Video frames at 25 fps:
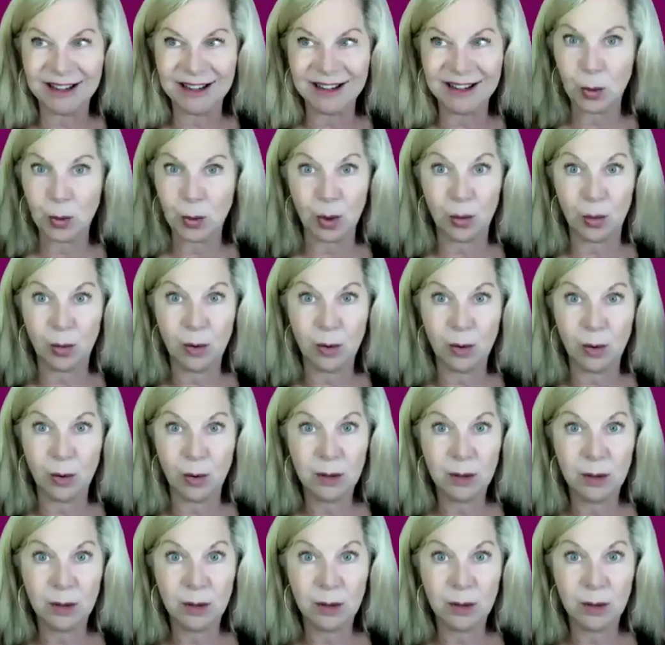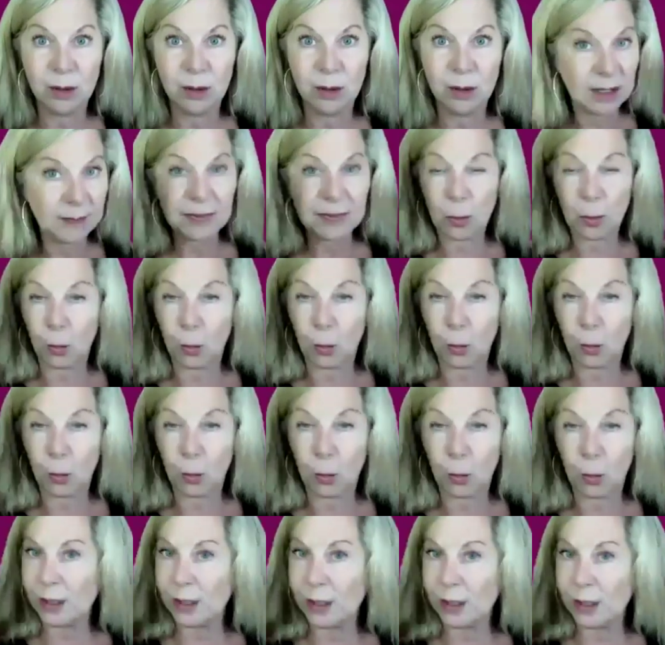coming through
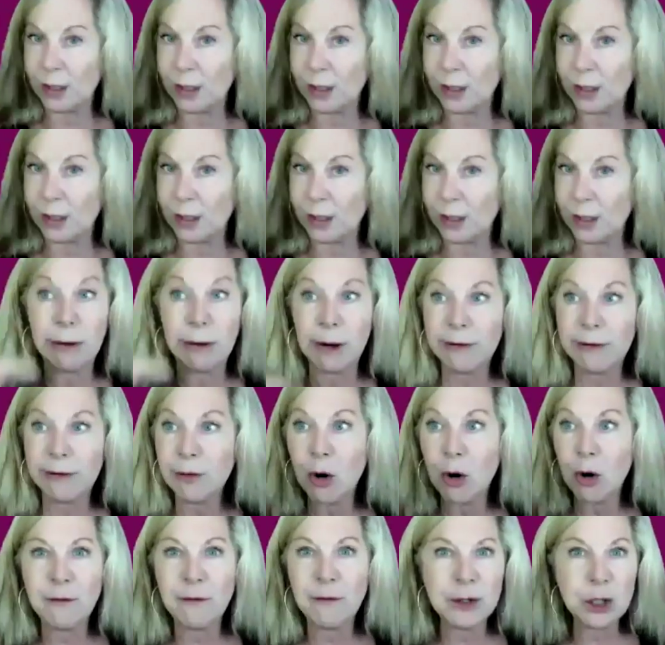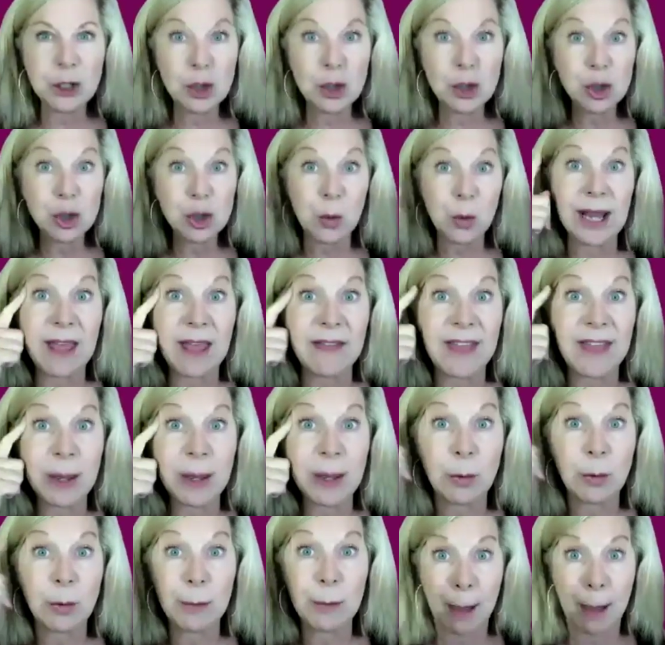once a week, however often you do it,
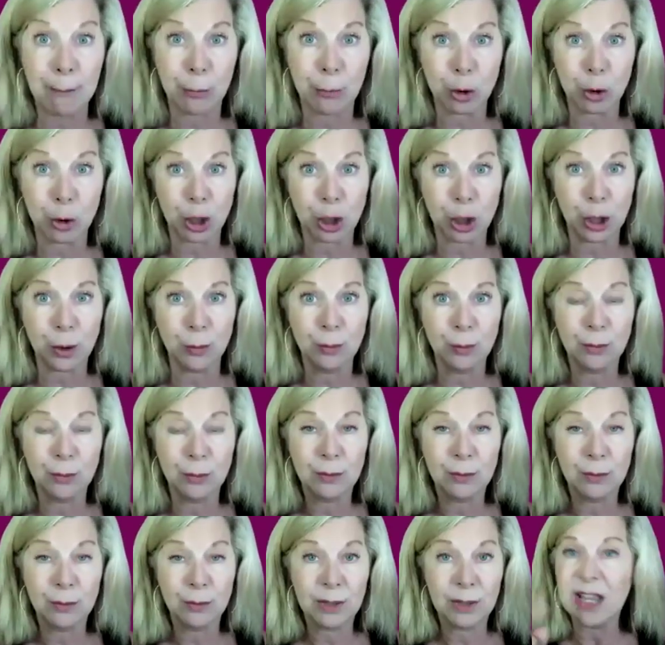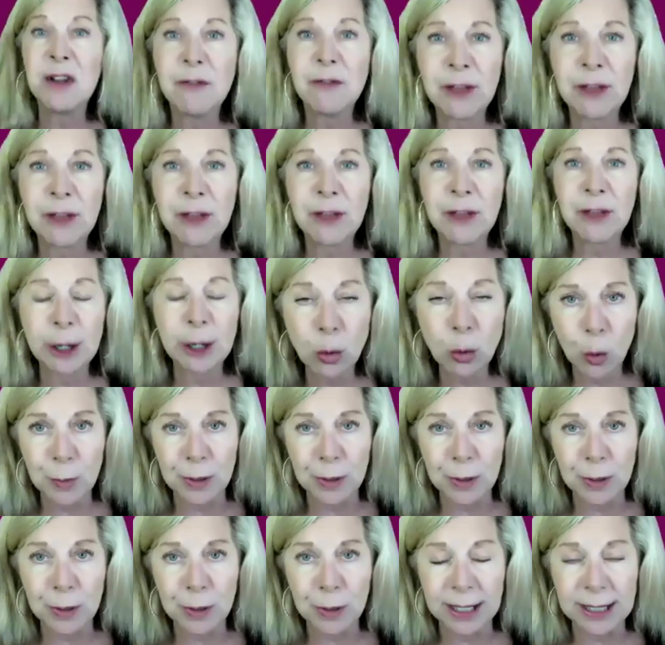and they remember you, even if they don't
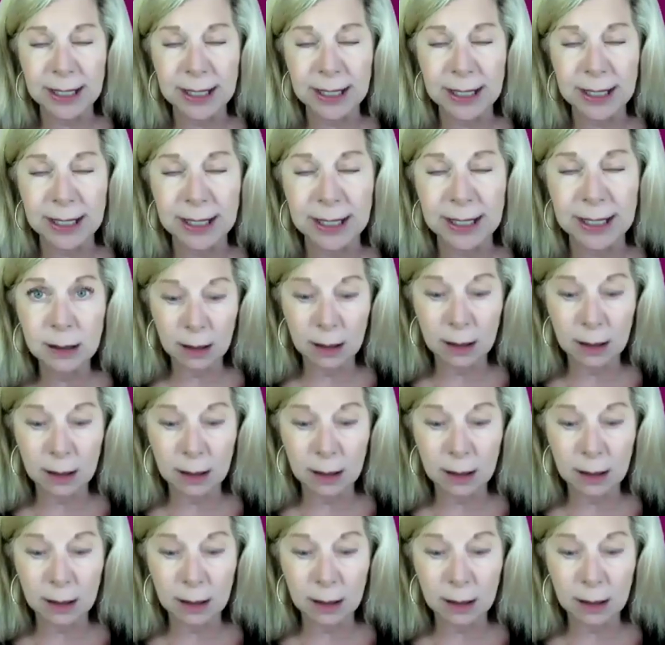open it.